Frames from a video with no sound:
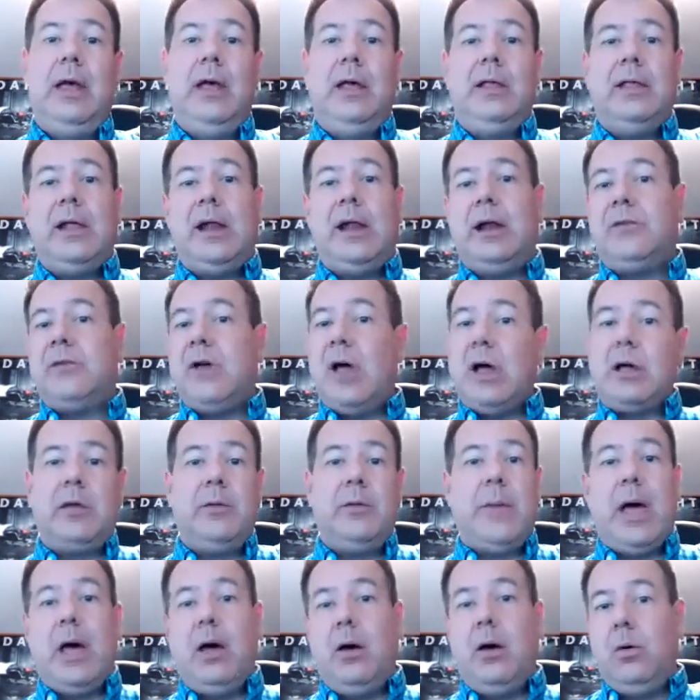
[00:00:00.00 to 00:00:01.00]
that I talked
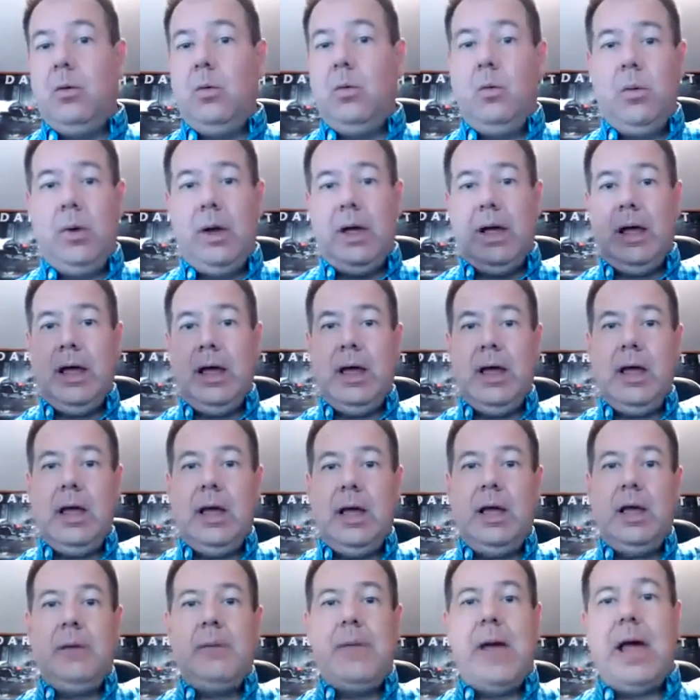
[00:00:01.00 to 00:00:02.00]
about
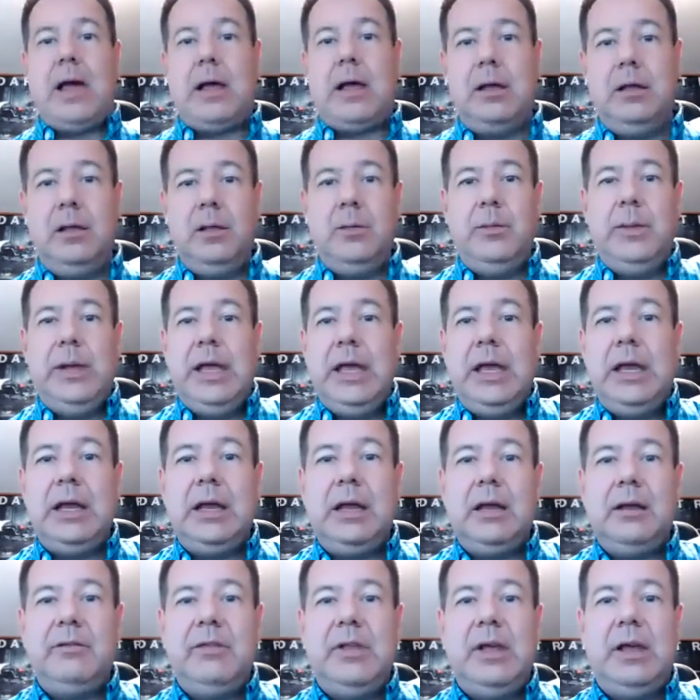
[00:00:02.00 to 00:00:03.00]
way back in the
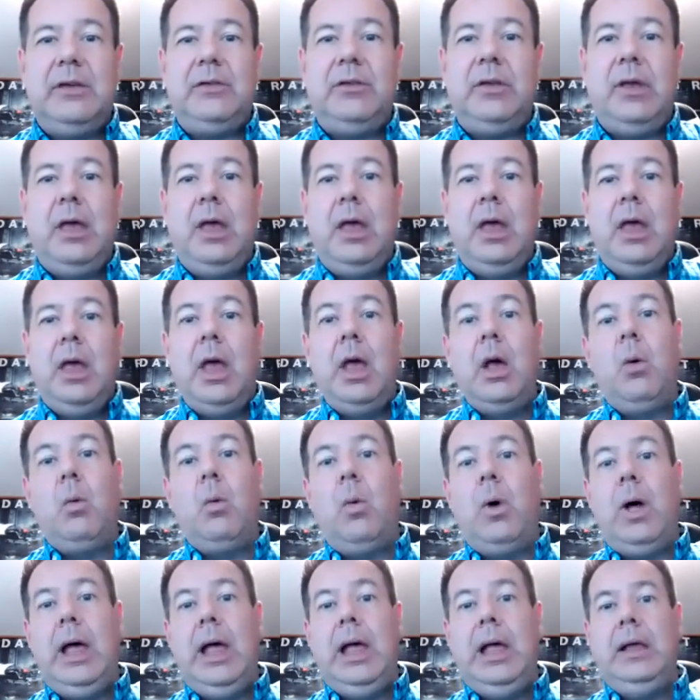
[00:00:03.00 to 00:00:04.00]
beginning of this
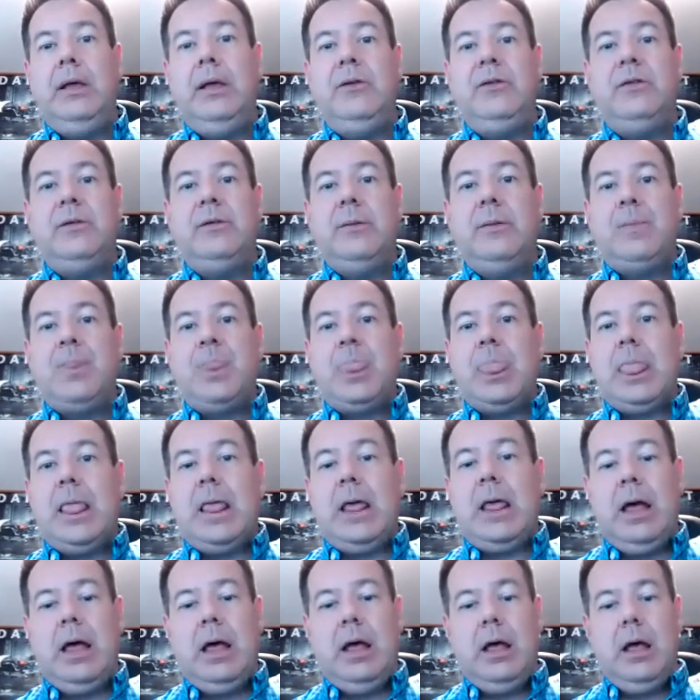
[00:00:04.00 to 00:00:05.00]
was,
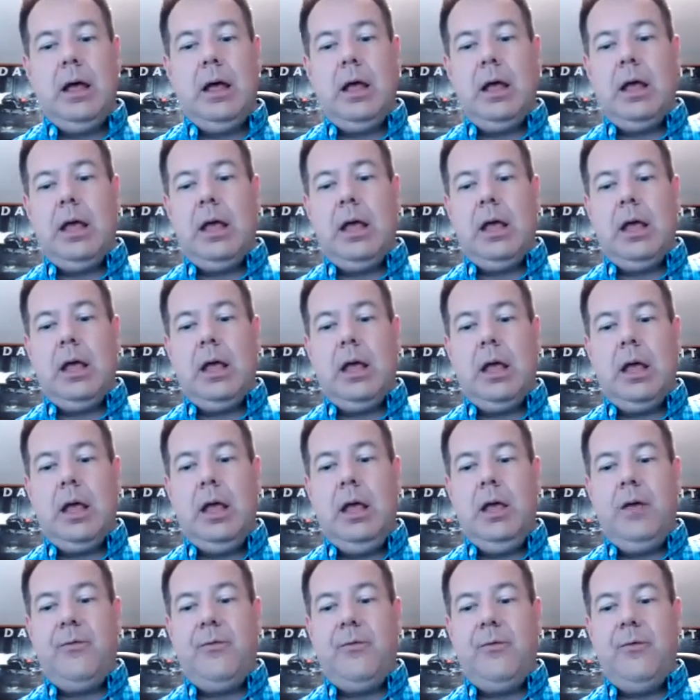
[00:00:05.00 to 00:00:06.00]

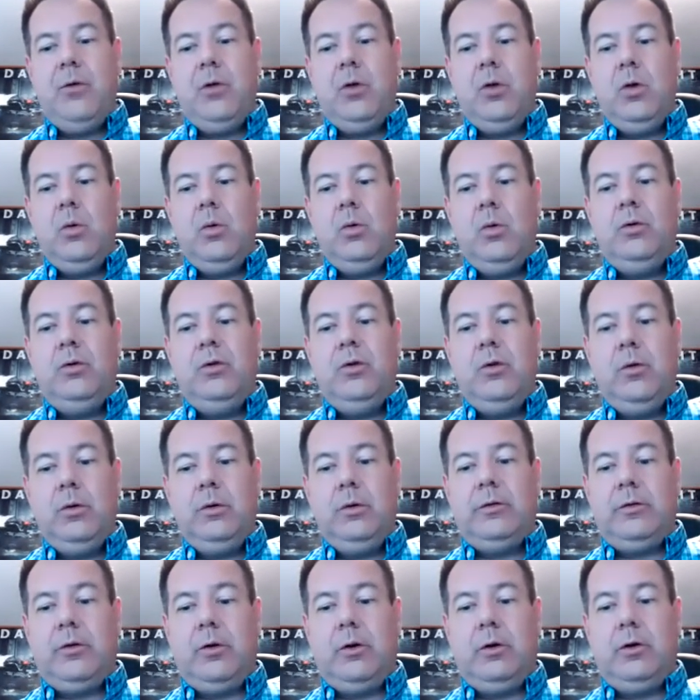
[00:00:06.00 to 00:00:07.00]
if you do a
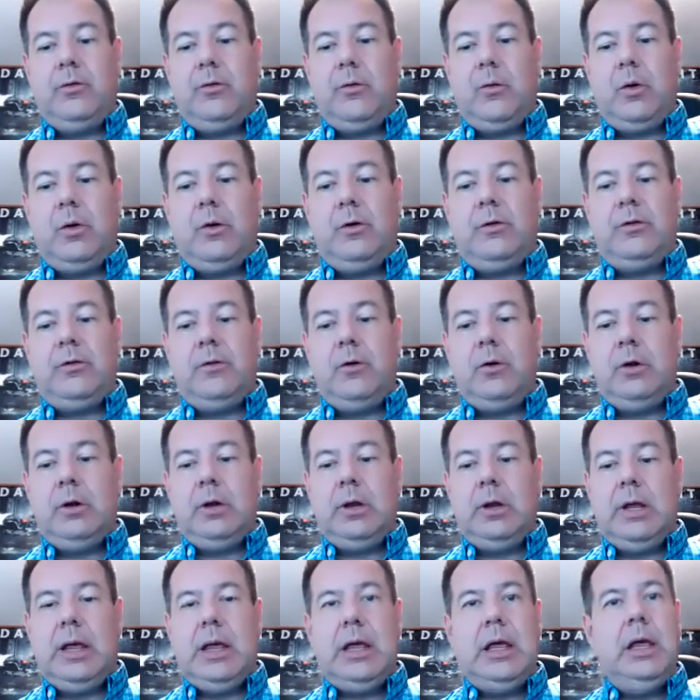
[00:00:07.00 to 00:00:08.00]
search for a
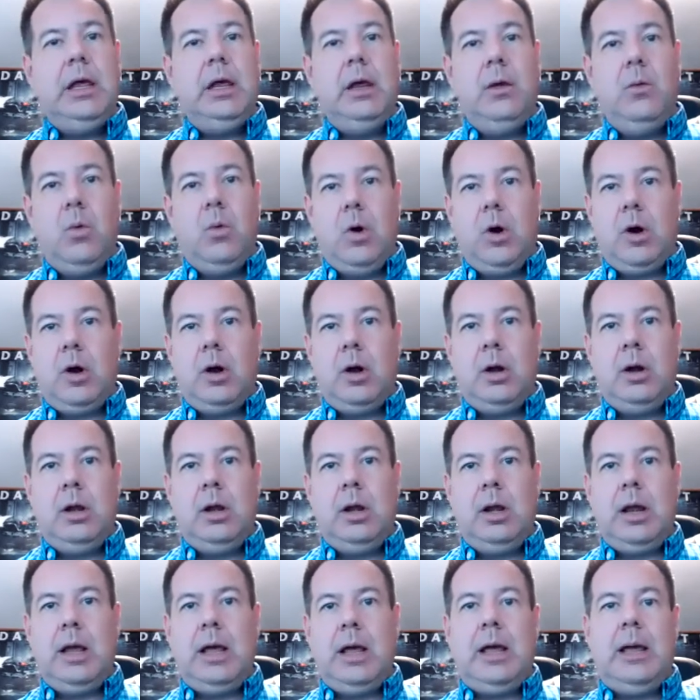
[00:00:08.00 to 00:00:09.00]
certain keyword,
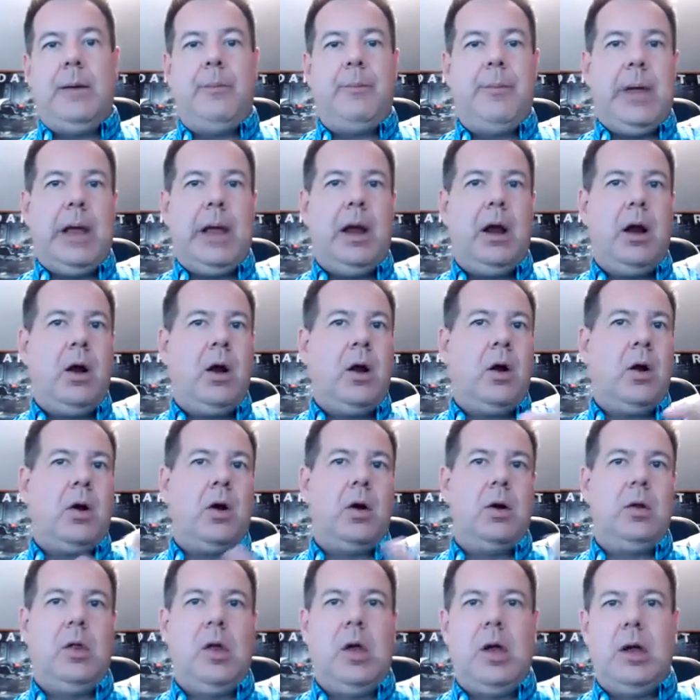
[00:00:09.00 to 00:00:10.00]
pair
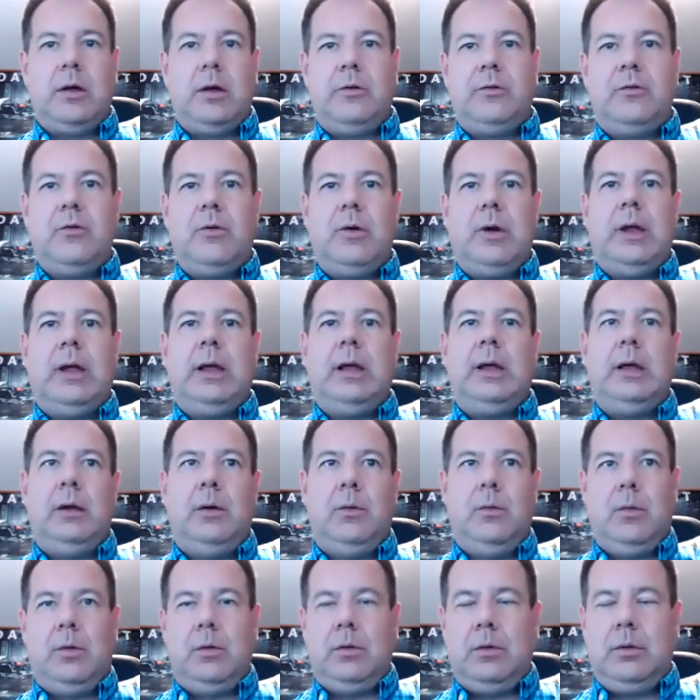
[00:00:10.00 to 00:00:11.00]
or long string,
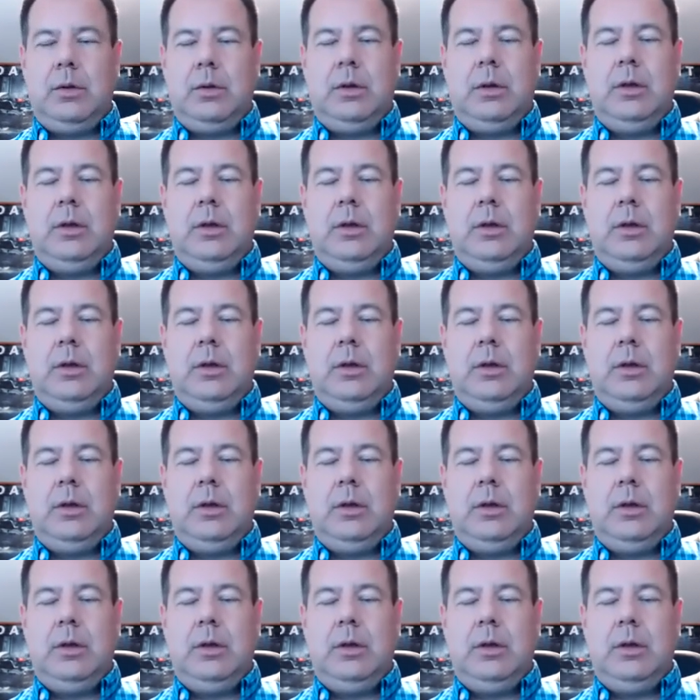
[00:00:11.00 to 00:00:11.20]
and we'll